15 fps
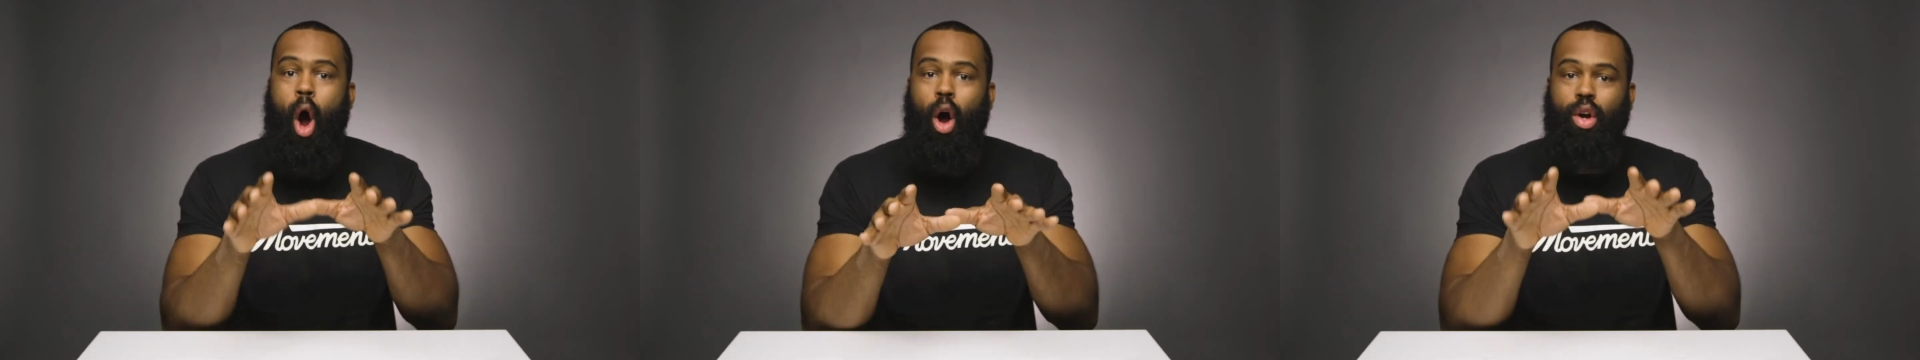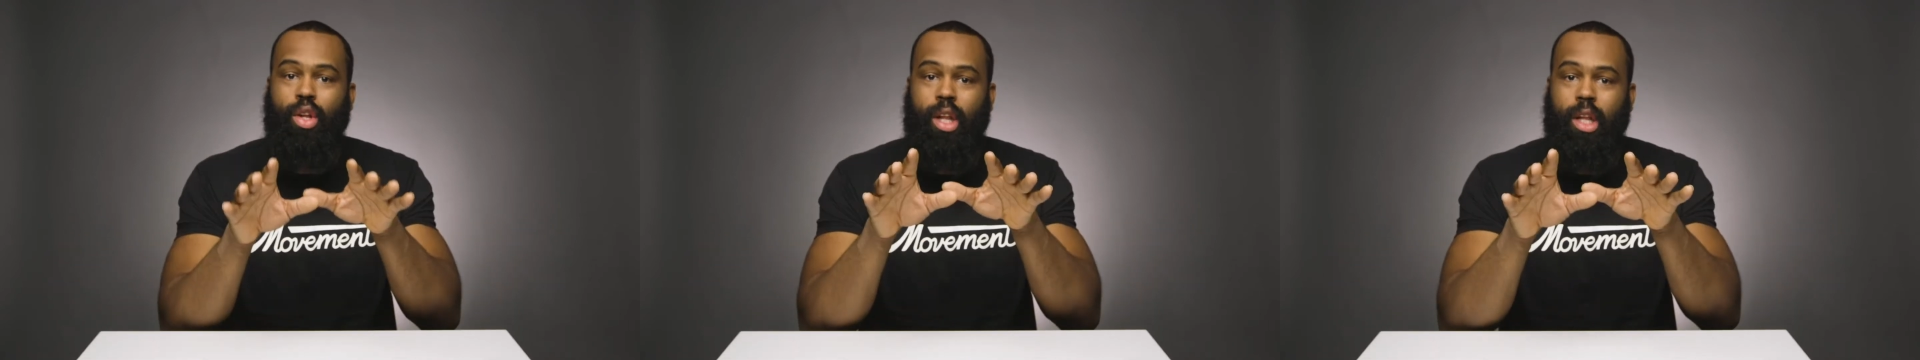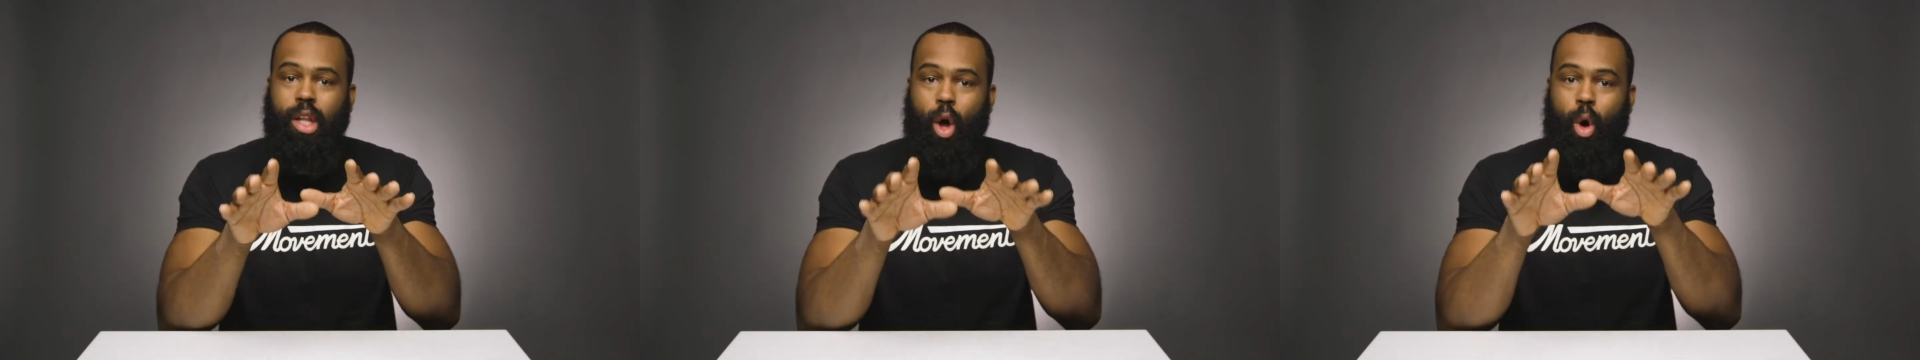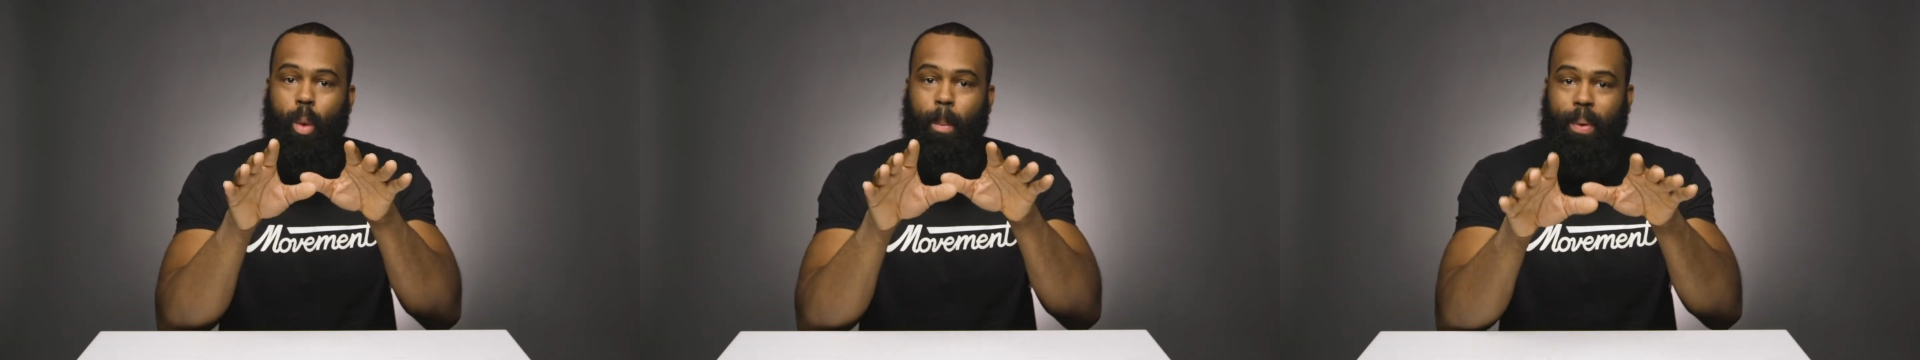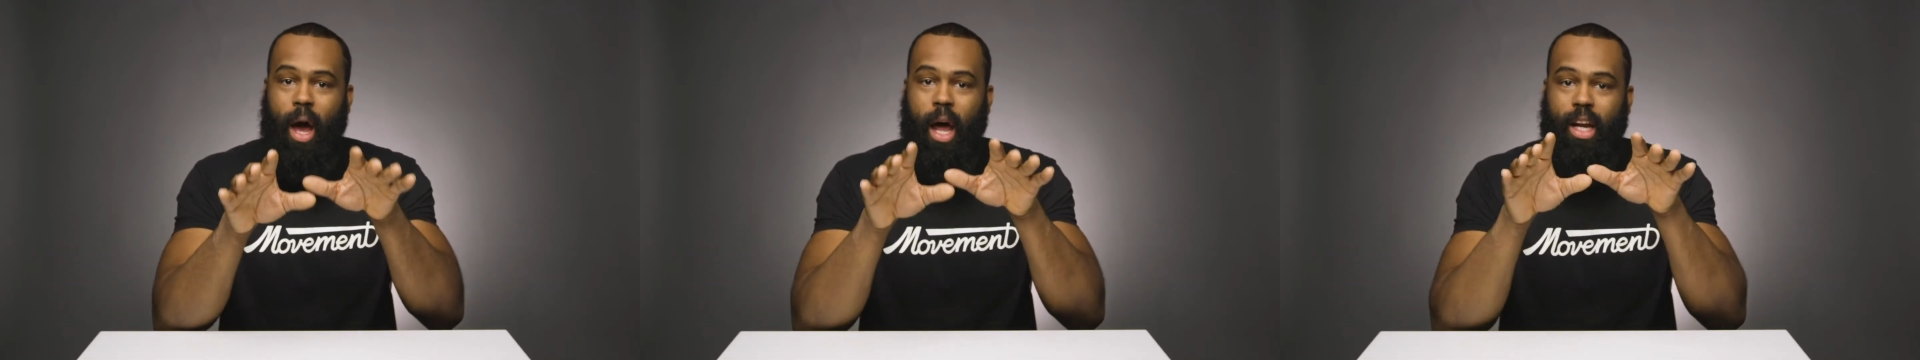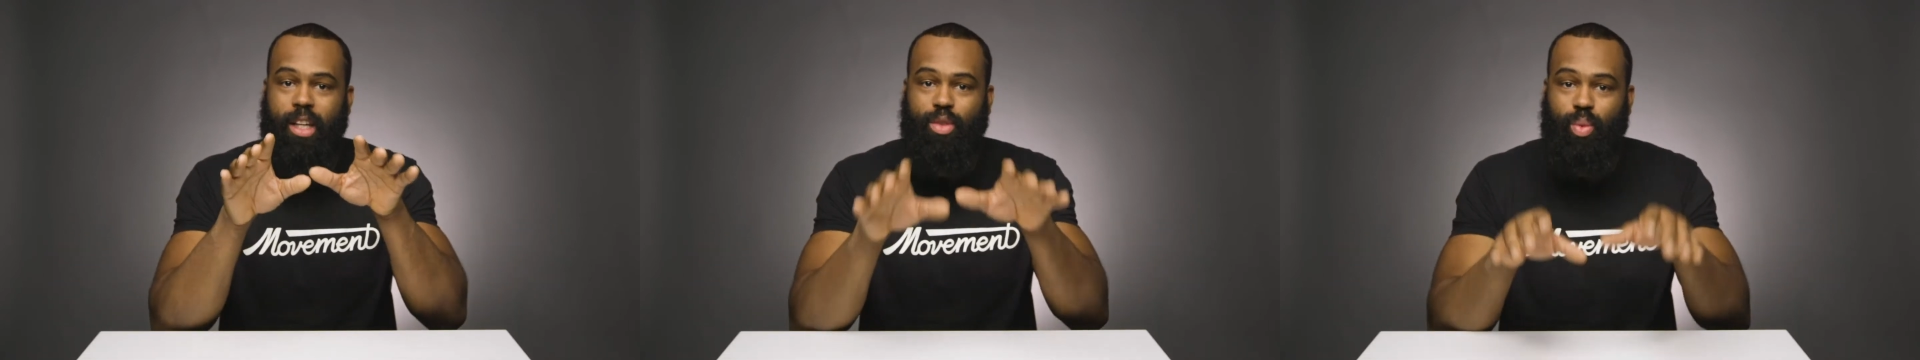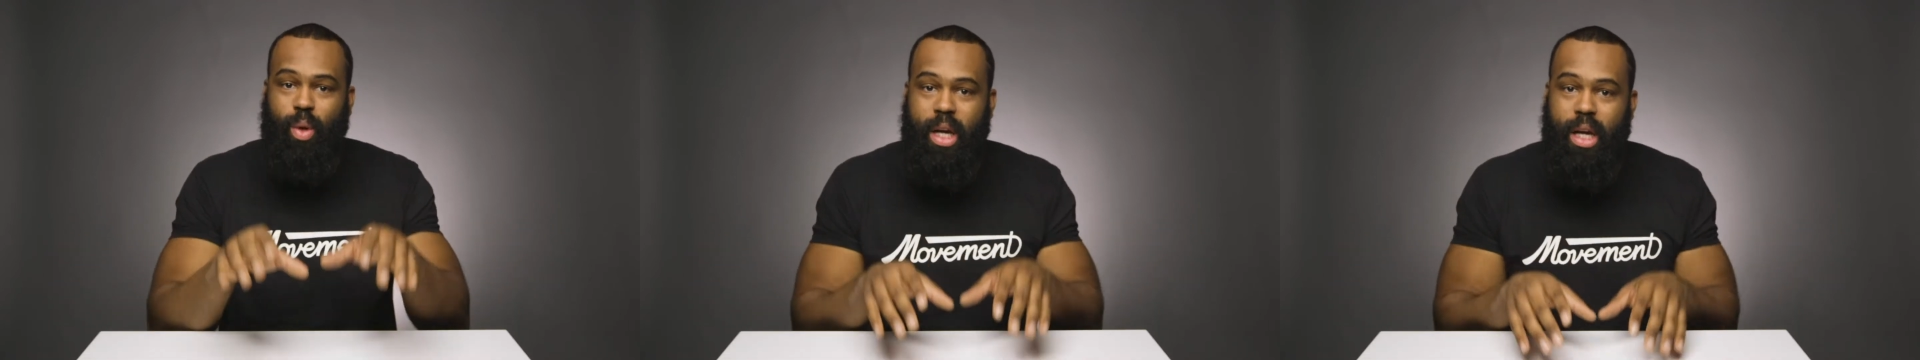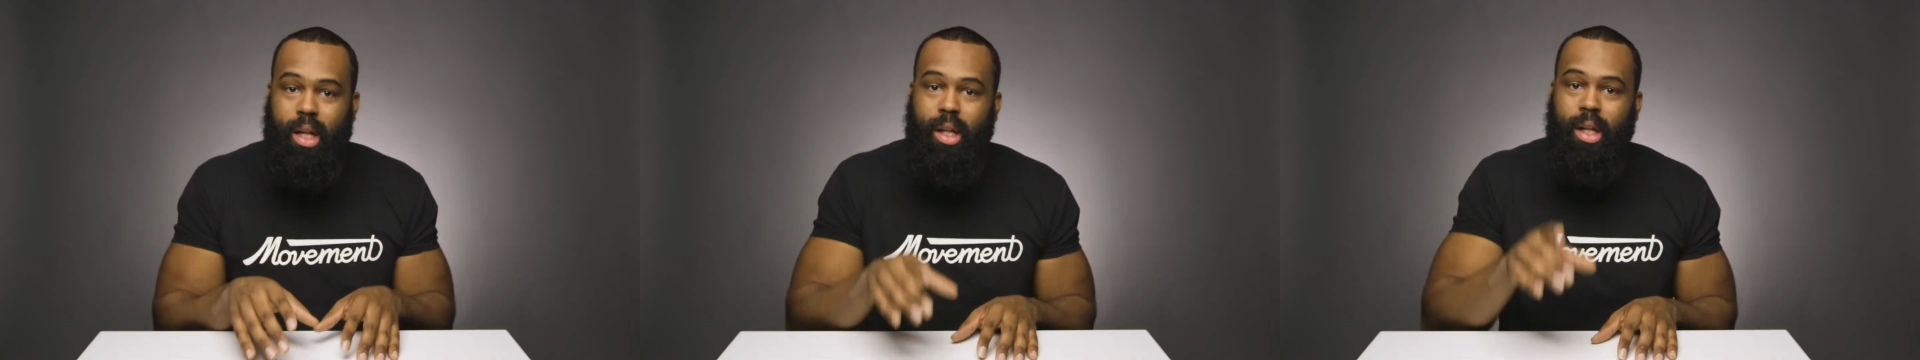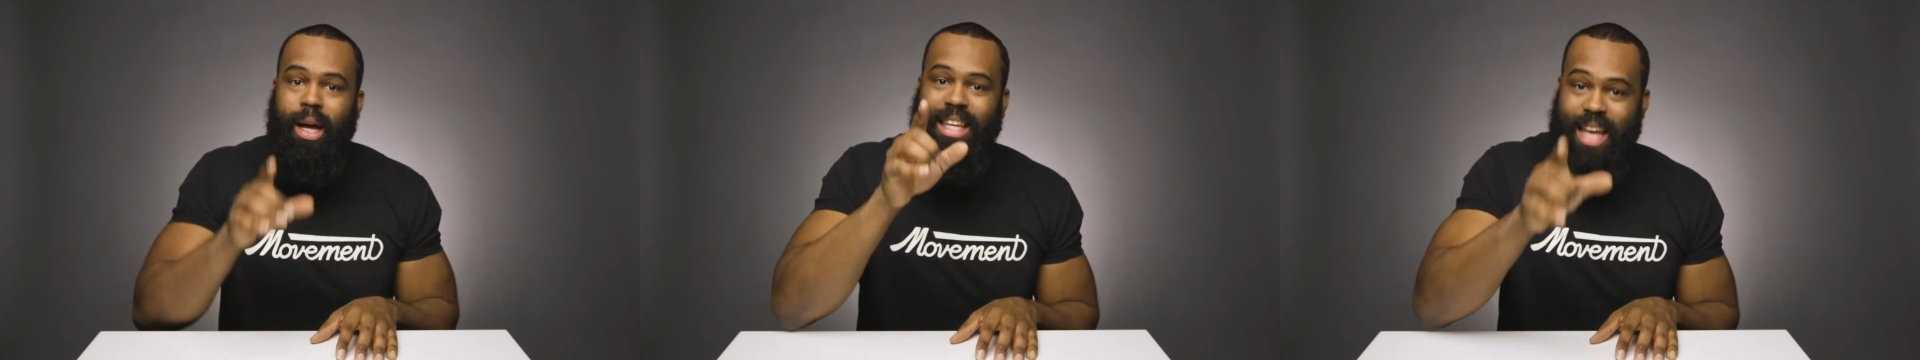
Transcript: Are the loan products real?